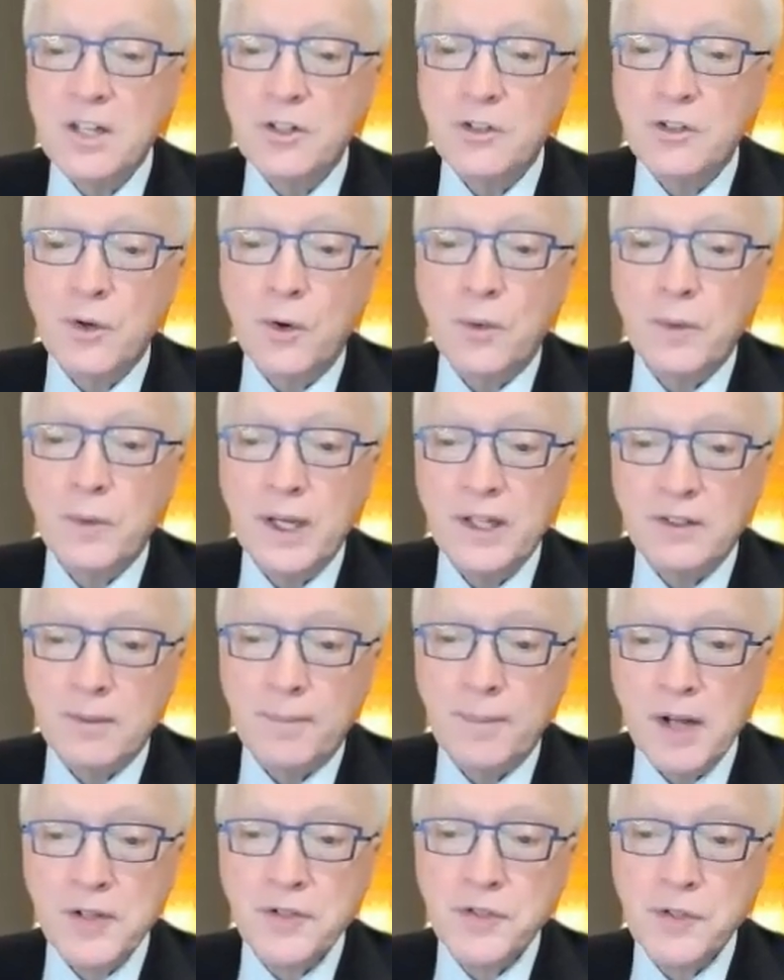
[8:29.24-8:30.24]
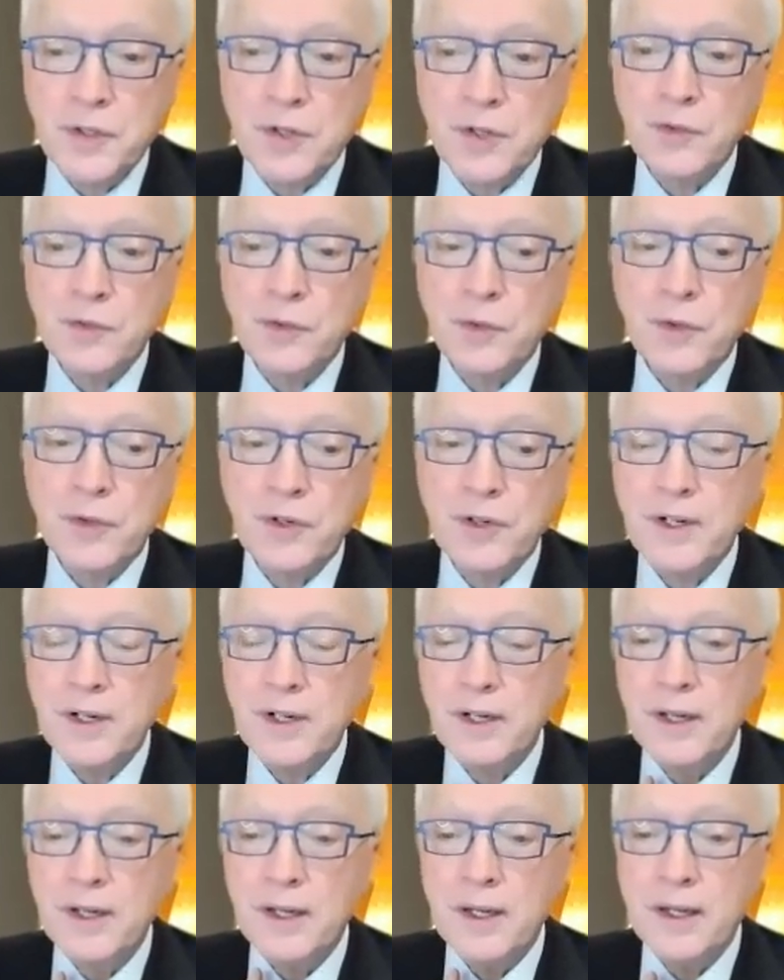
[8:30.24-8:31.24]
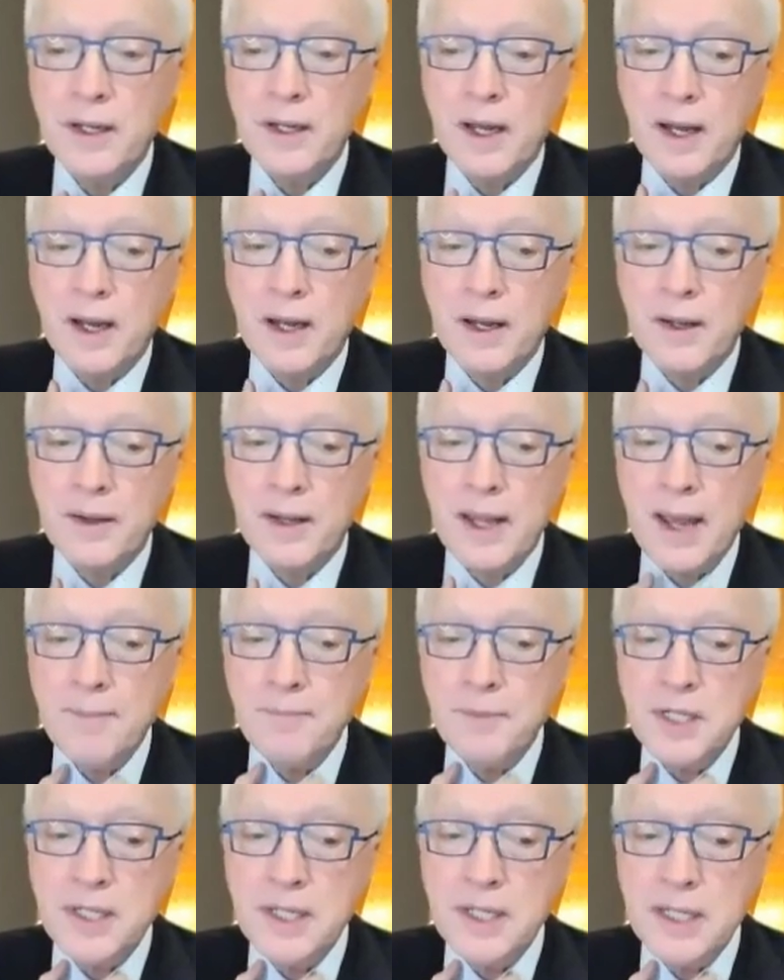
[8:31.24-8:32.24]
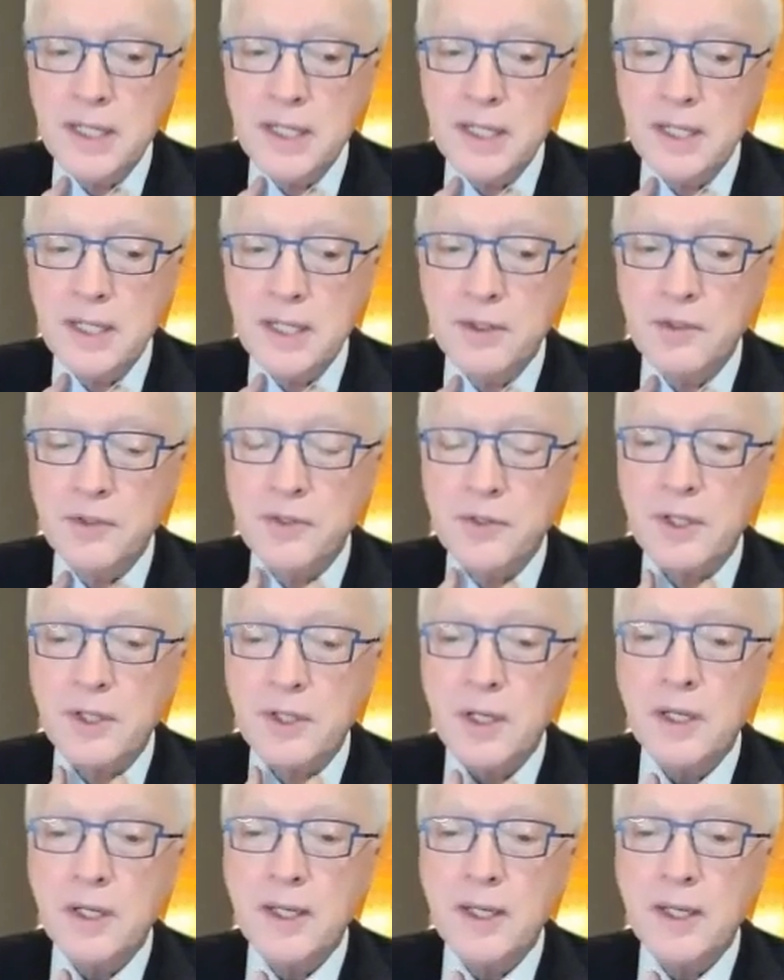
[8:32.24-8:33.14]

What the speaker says: So it's a posture disorder. MTD is,